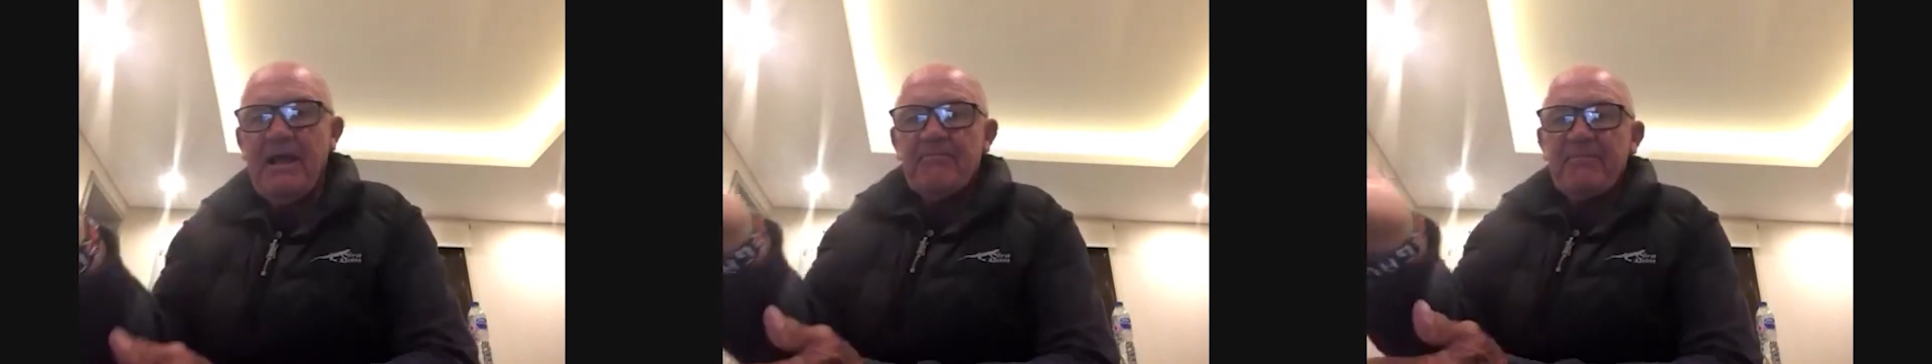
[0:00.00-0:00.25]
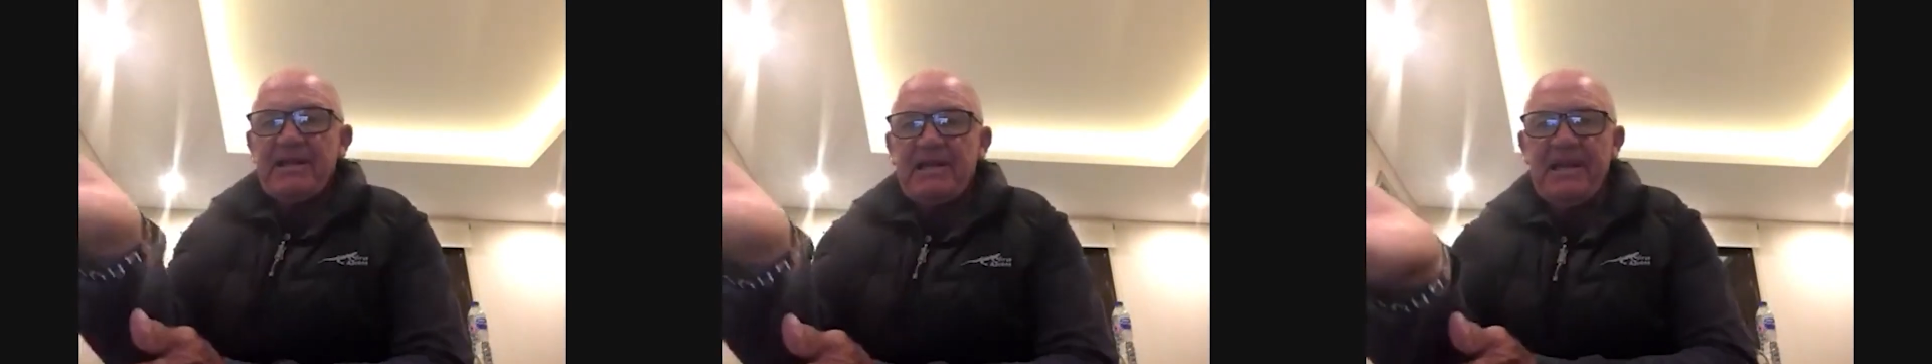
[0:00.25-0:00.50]

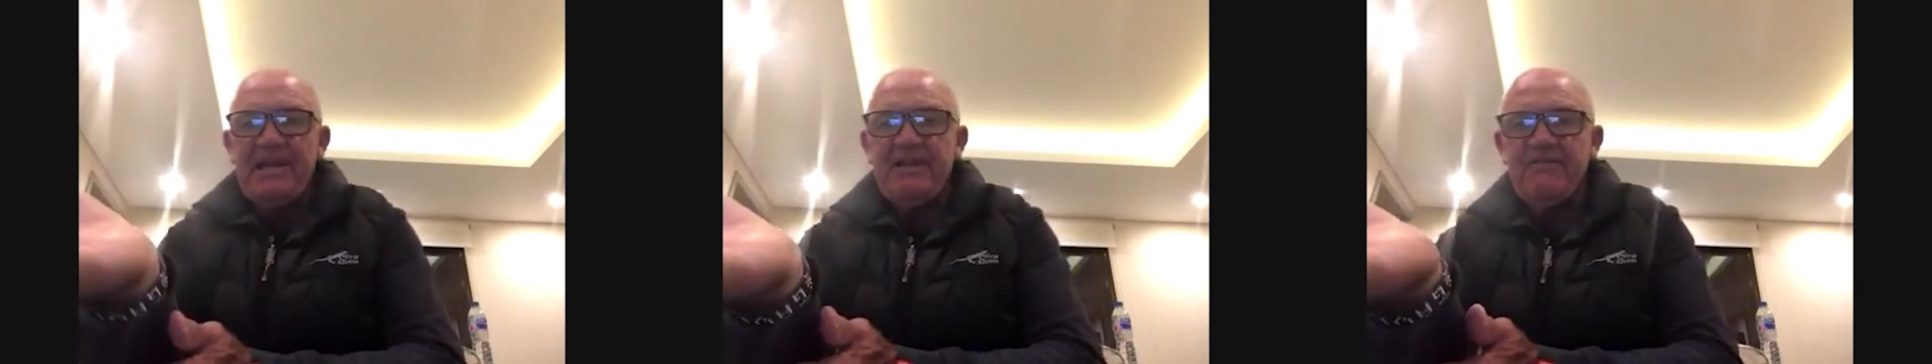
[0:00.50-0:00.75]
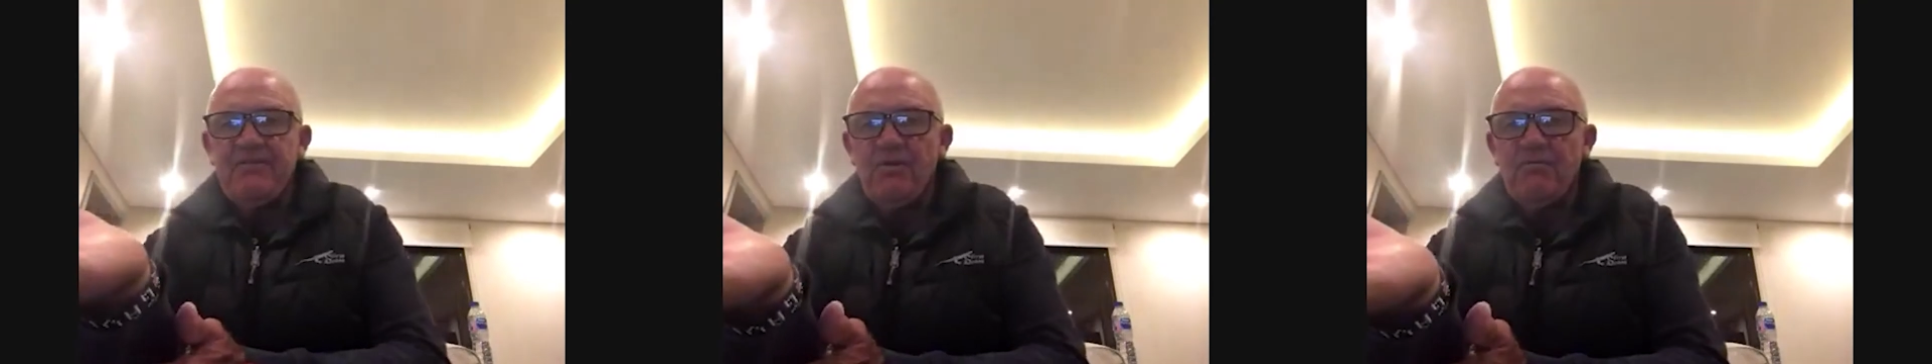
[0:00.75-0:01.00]
but
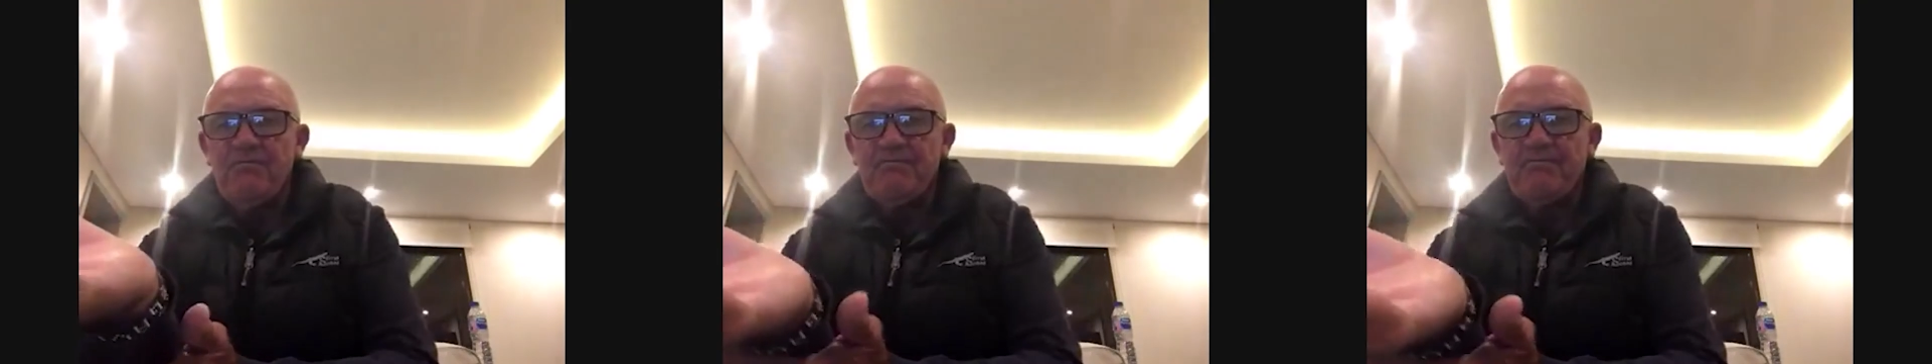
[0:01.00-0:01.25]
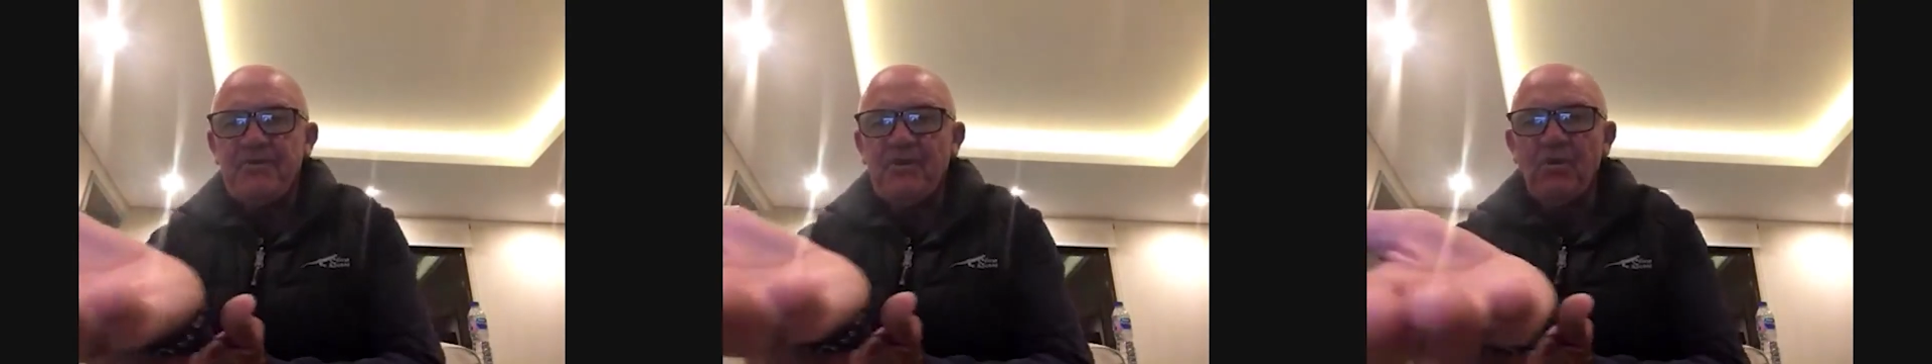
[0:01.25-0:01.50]
leave
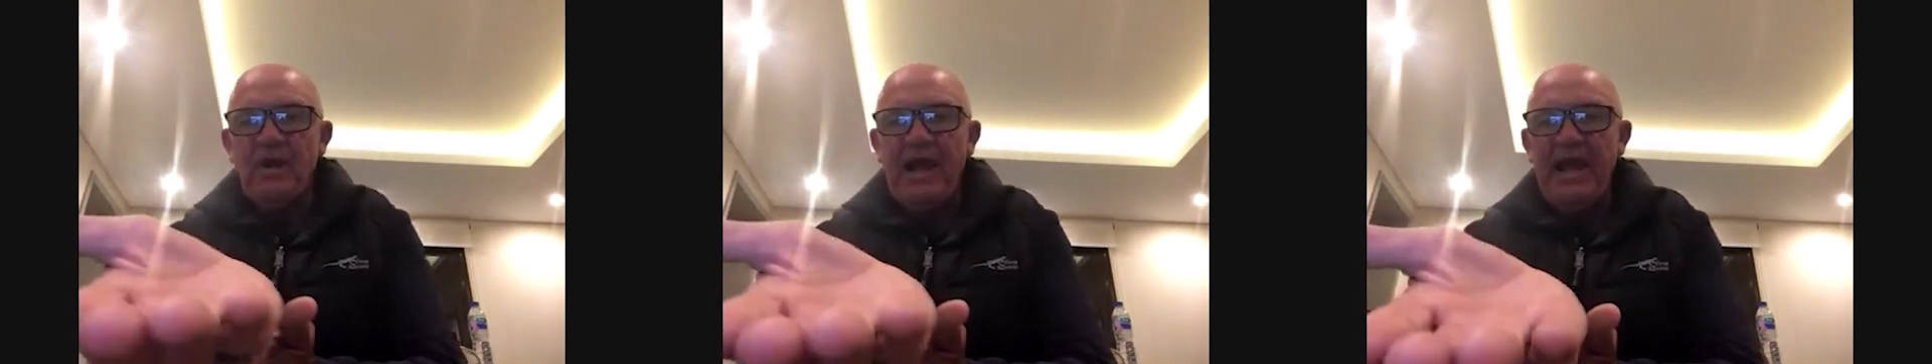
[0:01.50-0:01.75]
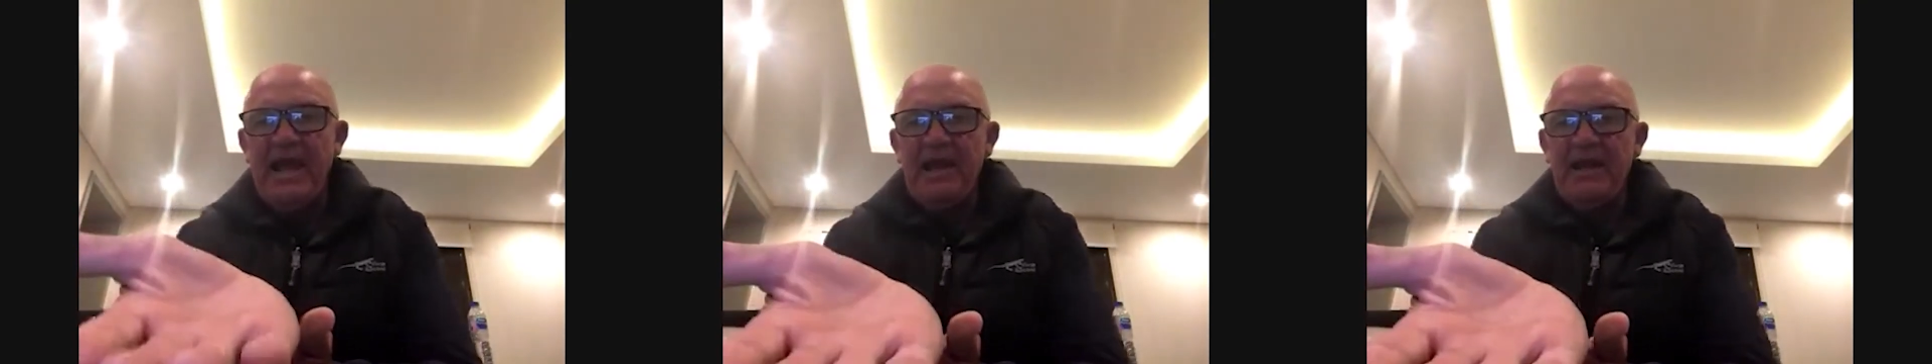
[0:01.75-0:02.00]
your
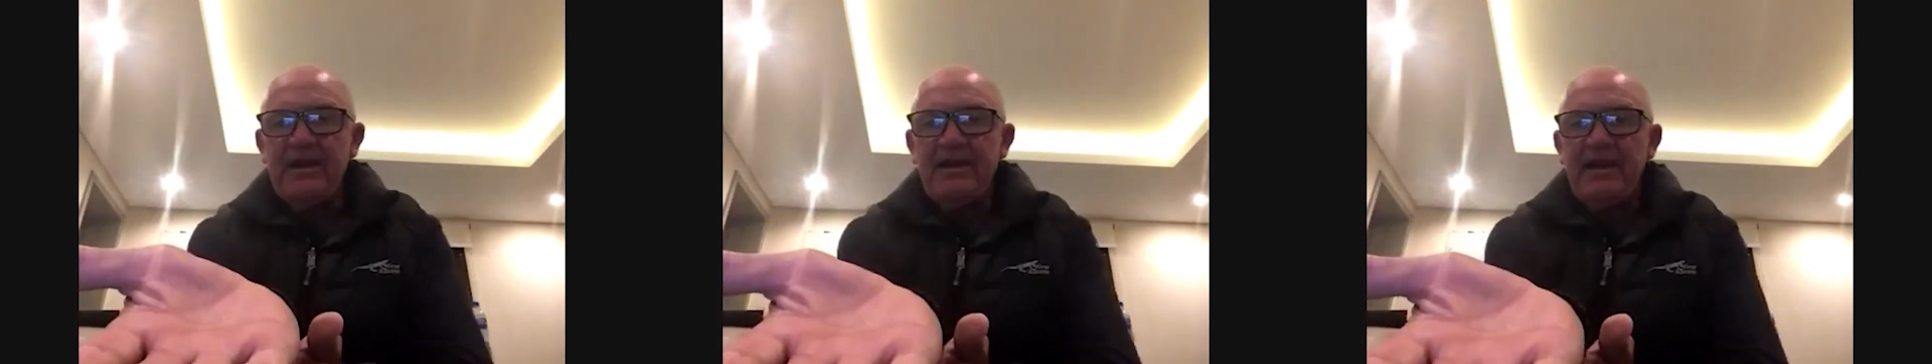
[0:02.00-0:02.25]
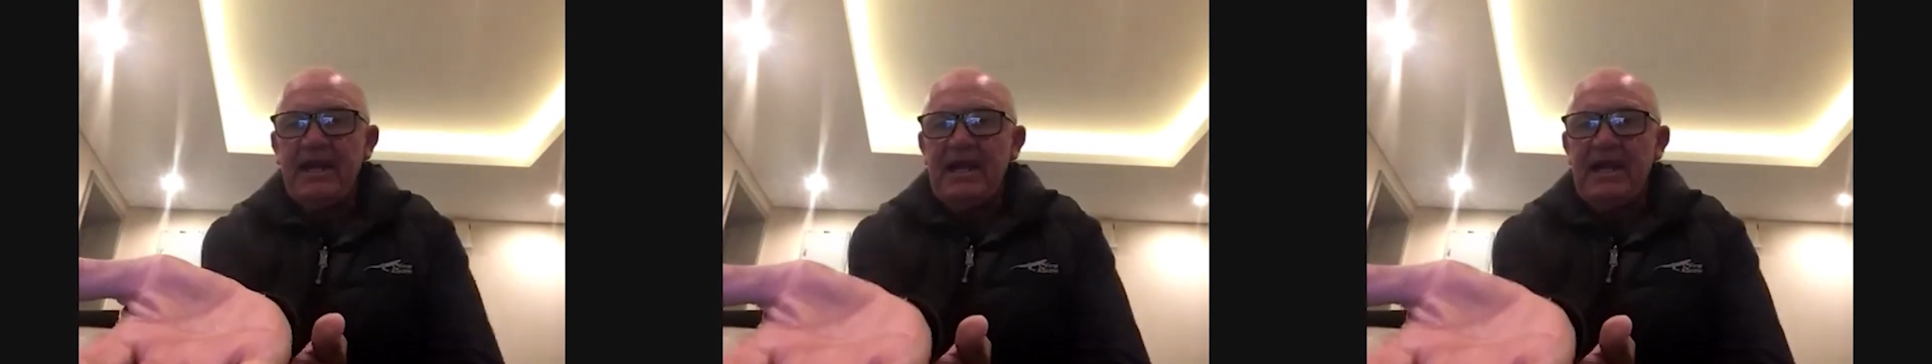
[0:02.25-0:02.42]
hand,